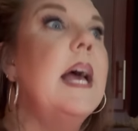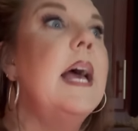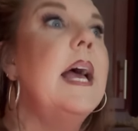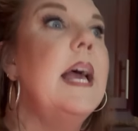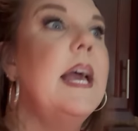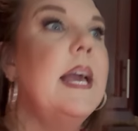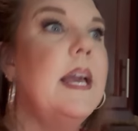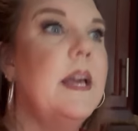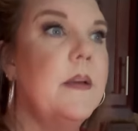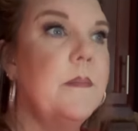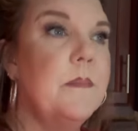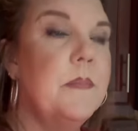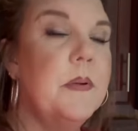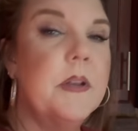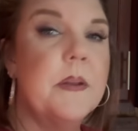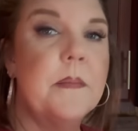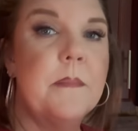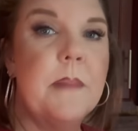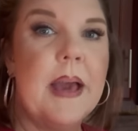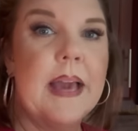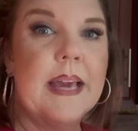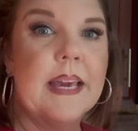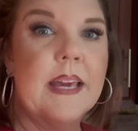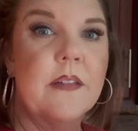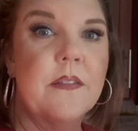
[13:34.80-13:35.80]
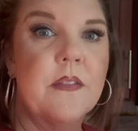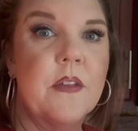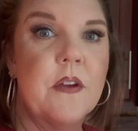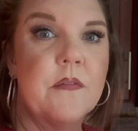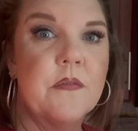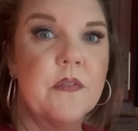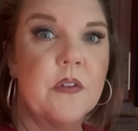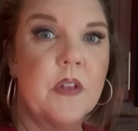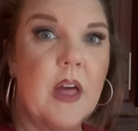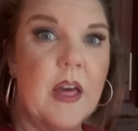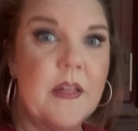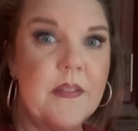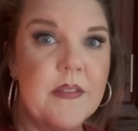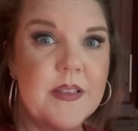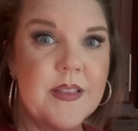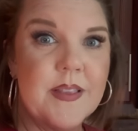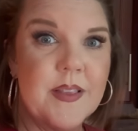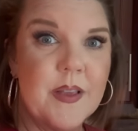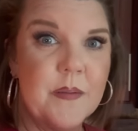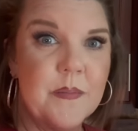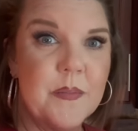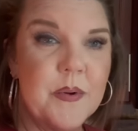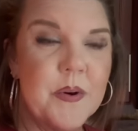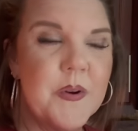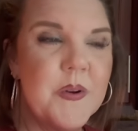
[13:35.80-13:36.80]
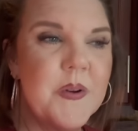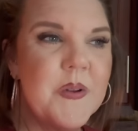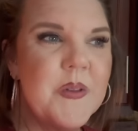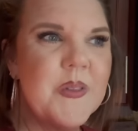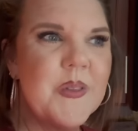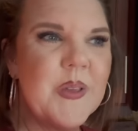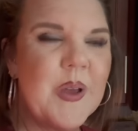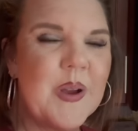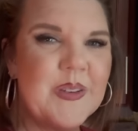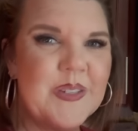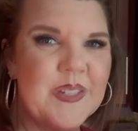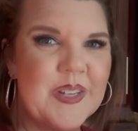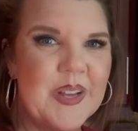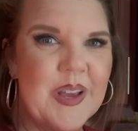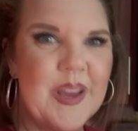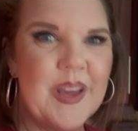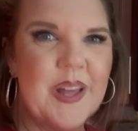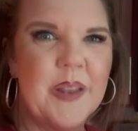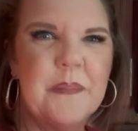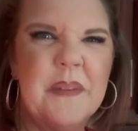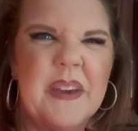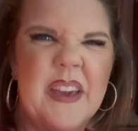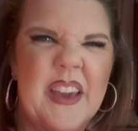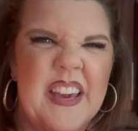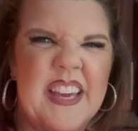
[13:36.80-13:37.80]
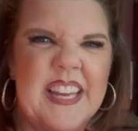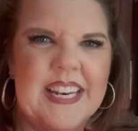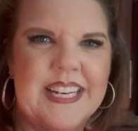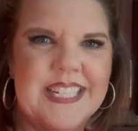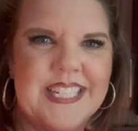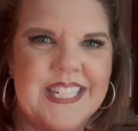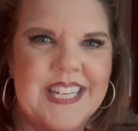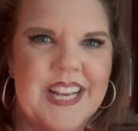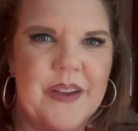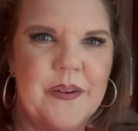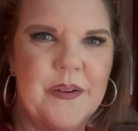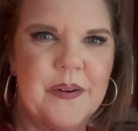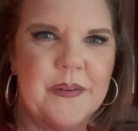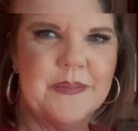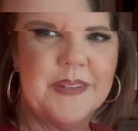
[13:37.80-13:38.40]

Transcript: and put it back in there for like the summer. So I'll show you. Let me go get it and show you what I'm